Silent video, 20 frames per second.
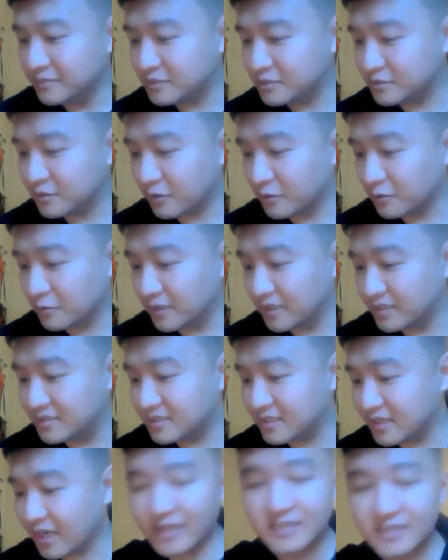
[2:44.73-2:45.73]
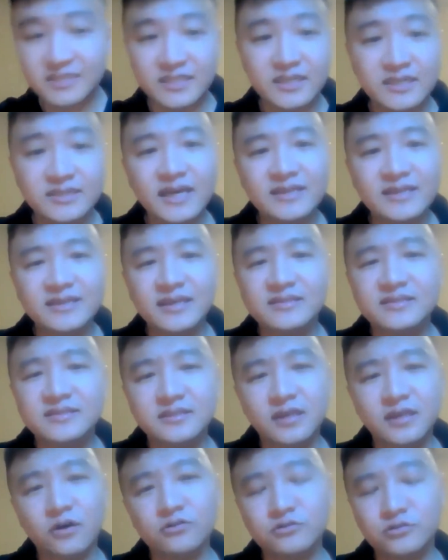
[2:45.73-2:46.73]
So is the idea that they
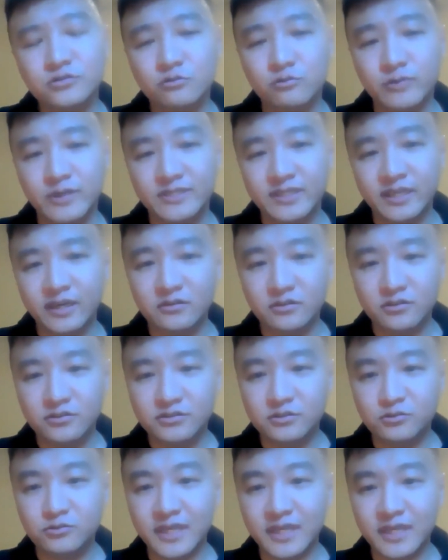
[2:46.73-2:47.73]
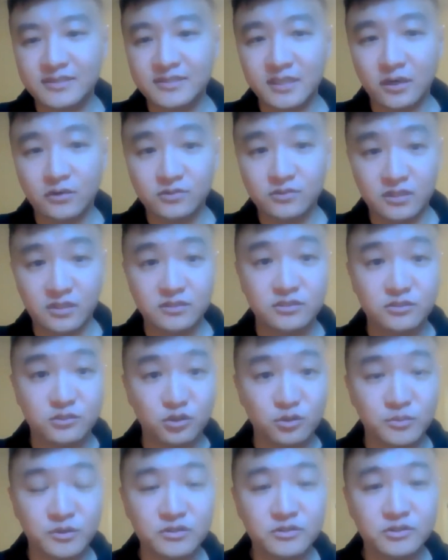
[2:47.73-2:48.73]
sell to retailers who then sell to
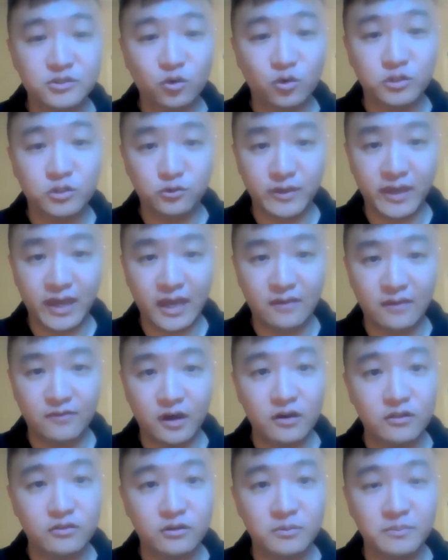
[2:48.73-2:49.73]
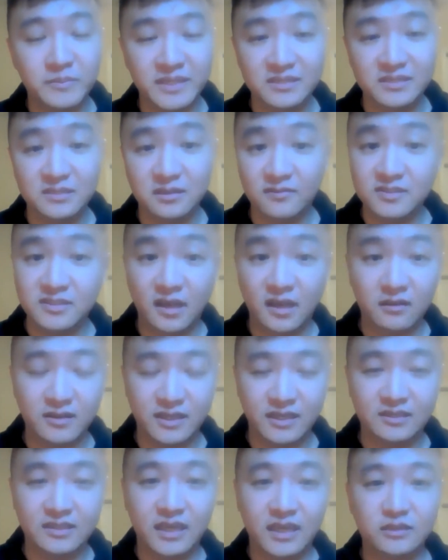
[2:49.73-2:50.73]
consumers, or do they have other means of
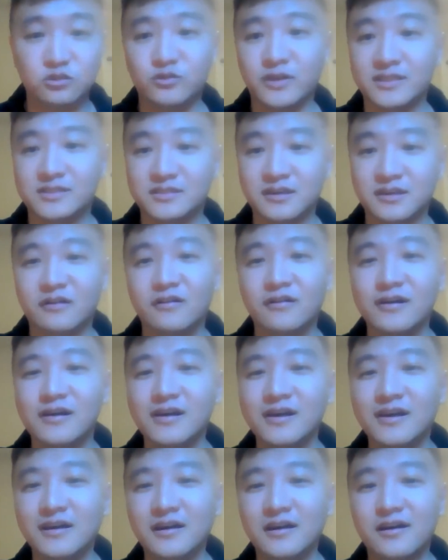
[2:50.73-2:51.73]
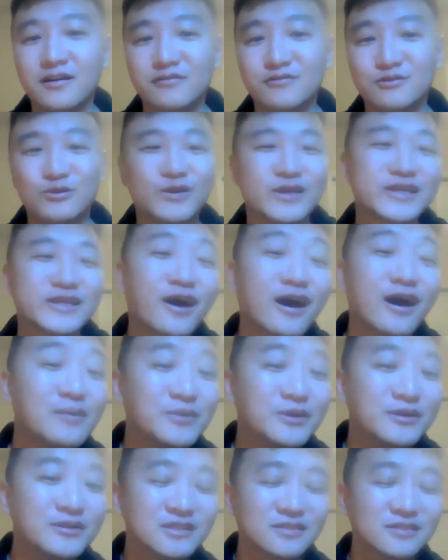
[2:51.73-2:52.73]
selling? Like, do they sell through
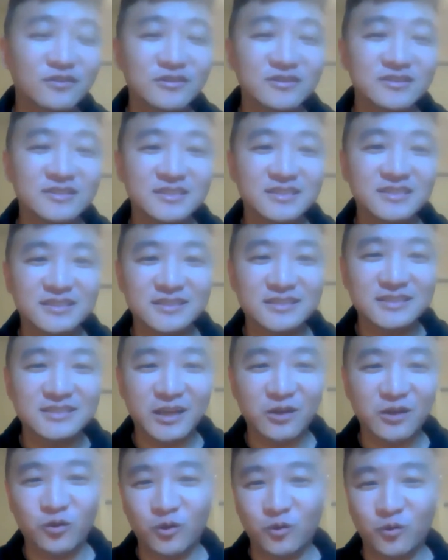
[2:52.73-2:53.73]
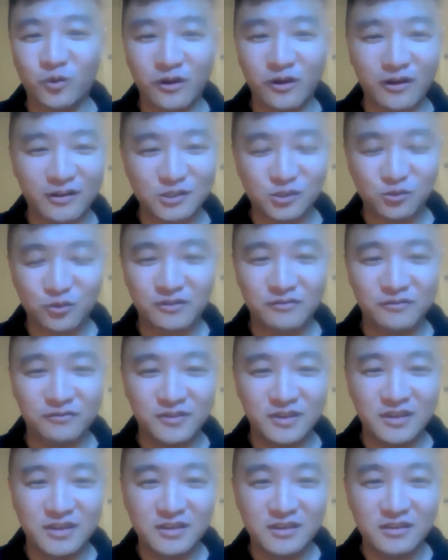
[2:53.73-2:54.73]
e-commerce, for instance? Like, what are sort
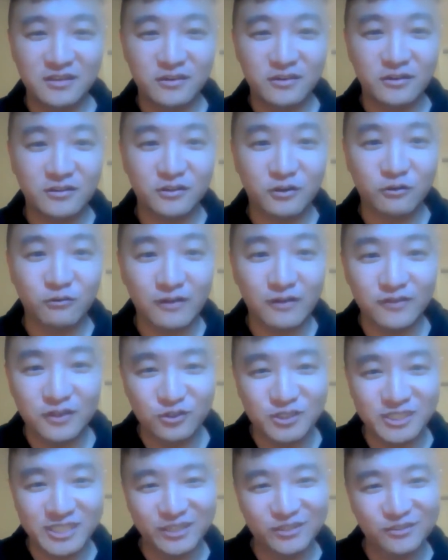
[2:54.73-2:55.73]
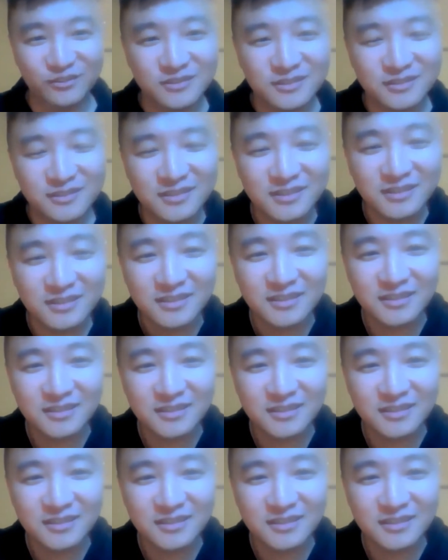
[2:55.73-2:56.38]
of their revenue channels?